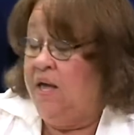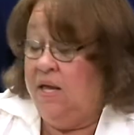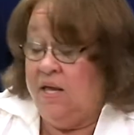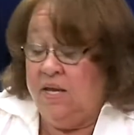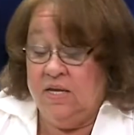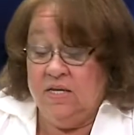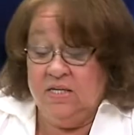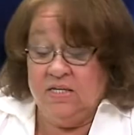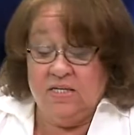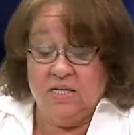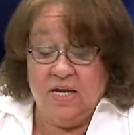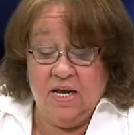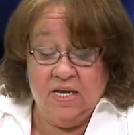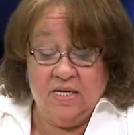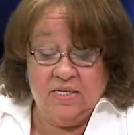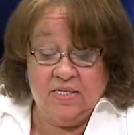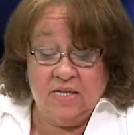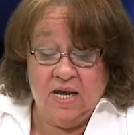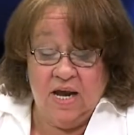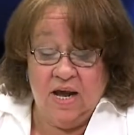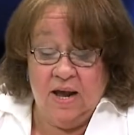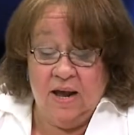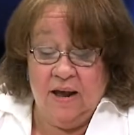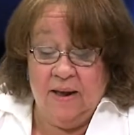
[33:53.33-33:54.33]
He says,
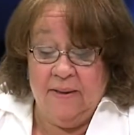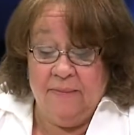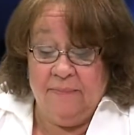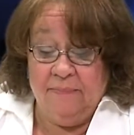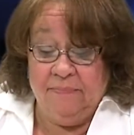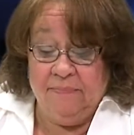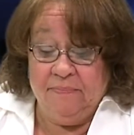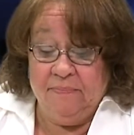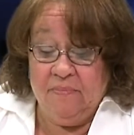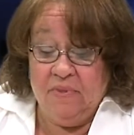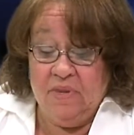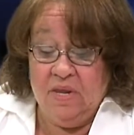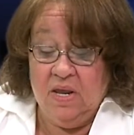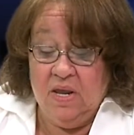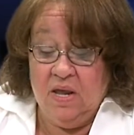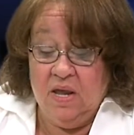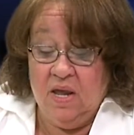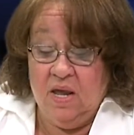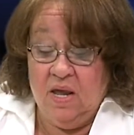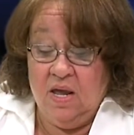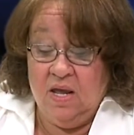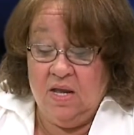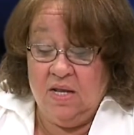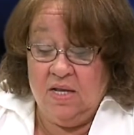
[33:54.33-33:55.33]

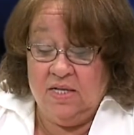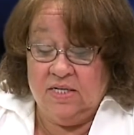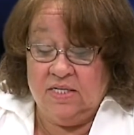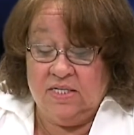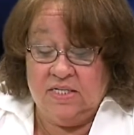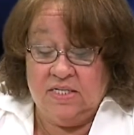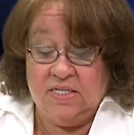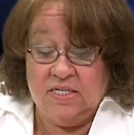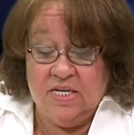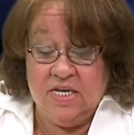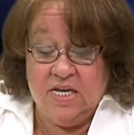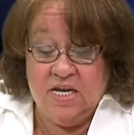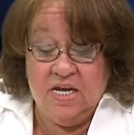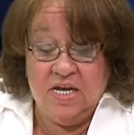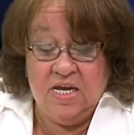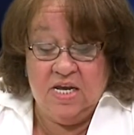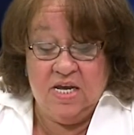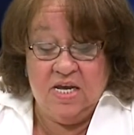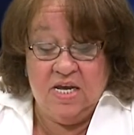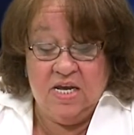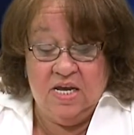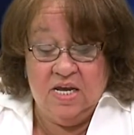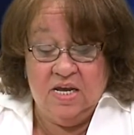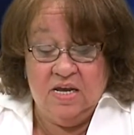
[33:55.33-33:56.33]
let's
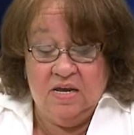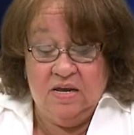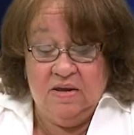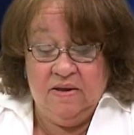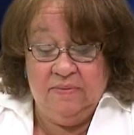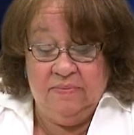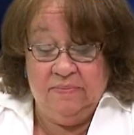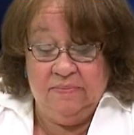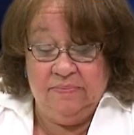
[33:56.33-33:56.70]
see.